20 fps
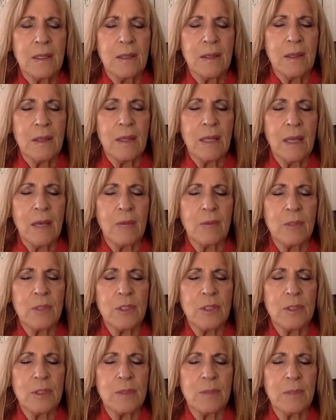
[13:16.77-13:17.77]
that which
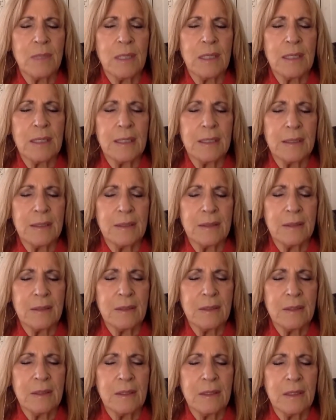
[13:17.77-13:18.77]
is mine
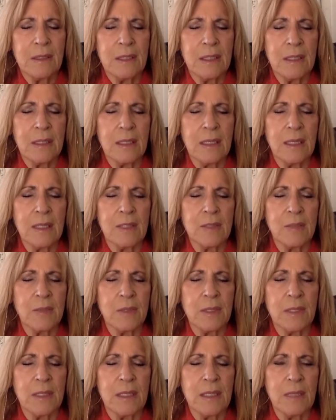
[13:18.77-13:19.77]
that lies
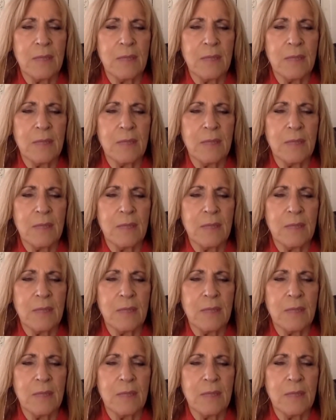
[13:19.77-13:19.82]
within and